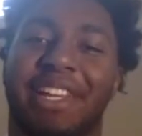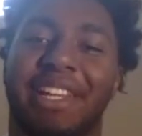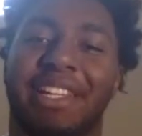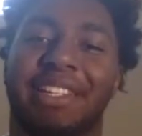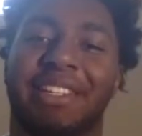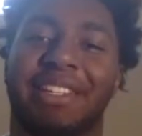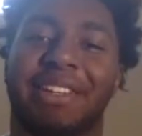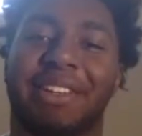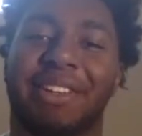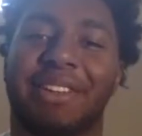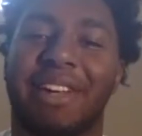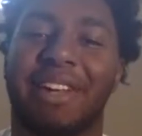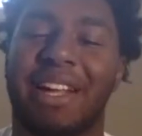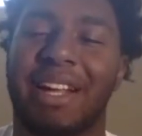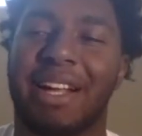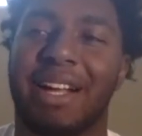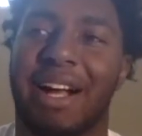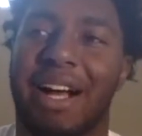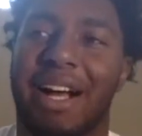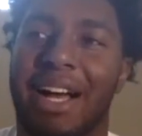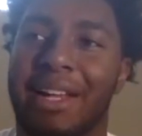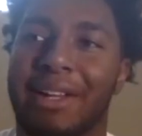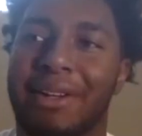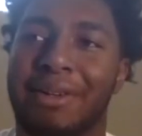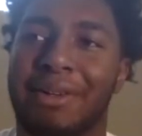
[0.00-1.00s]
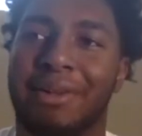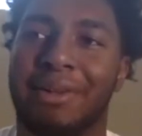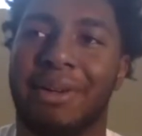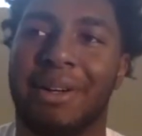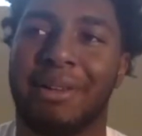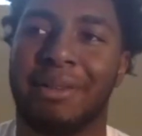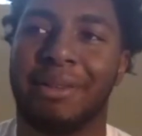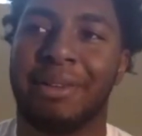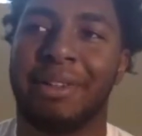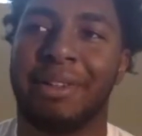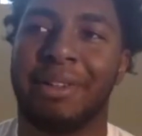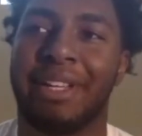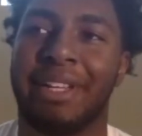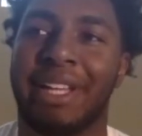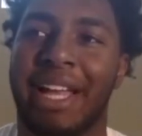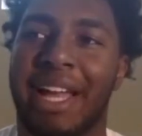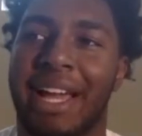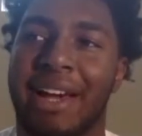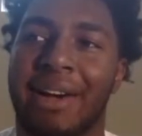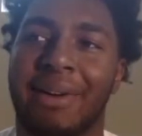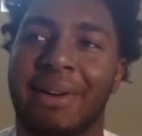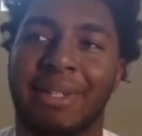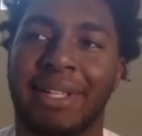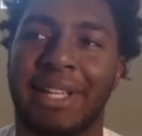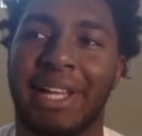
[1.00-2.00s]
You know, I don't really
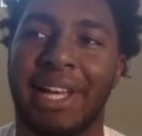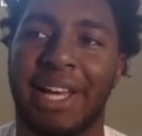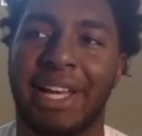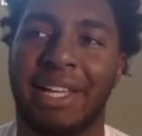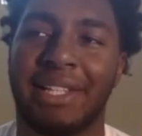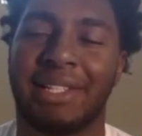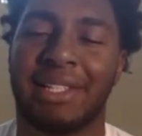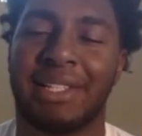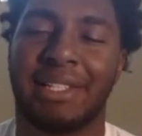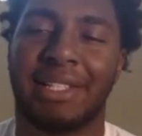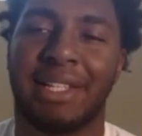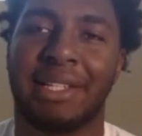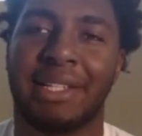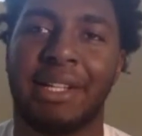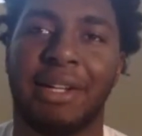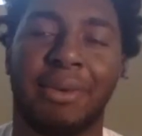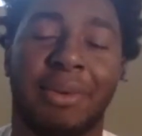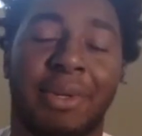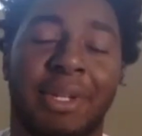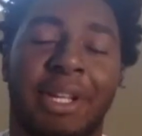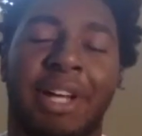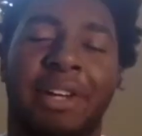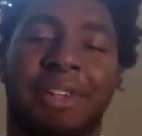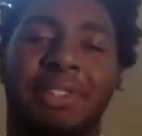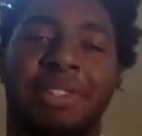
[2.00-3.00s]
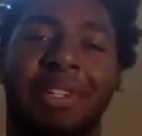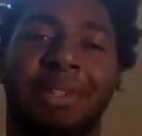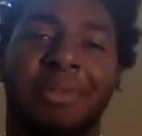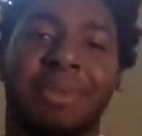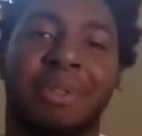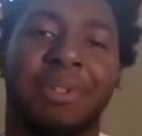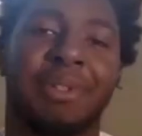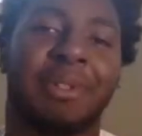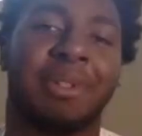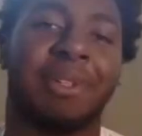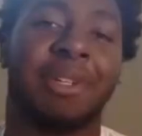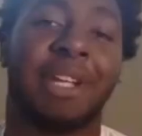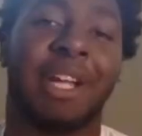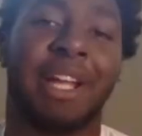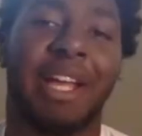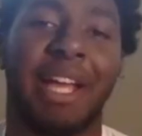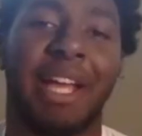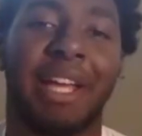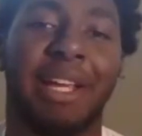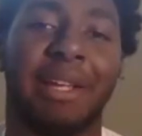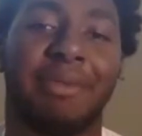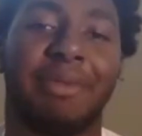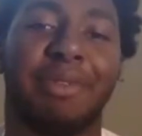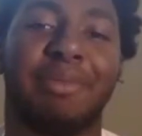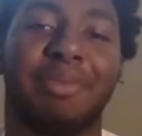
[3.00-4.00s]
hound guys, because I know when I was getting recruited, I
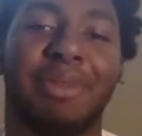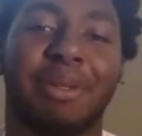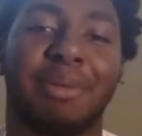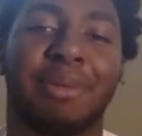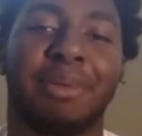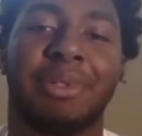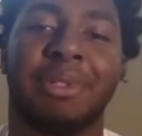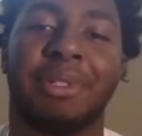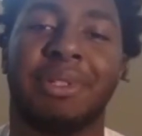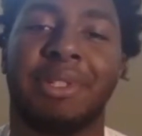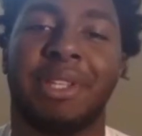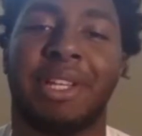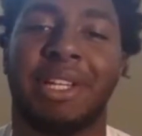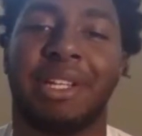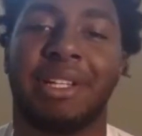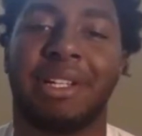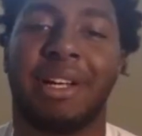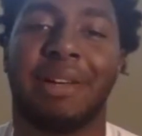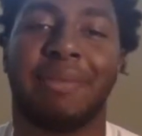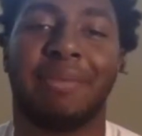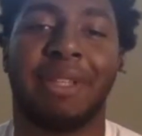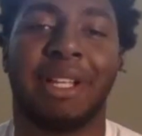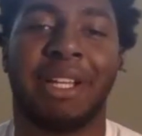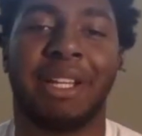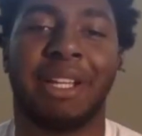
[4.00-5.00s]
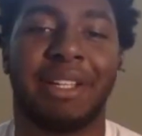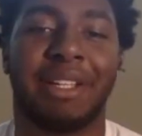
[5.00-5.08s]
hated when people do that. I'm like,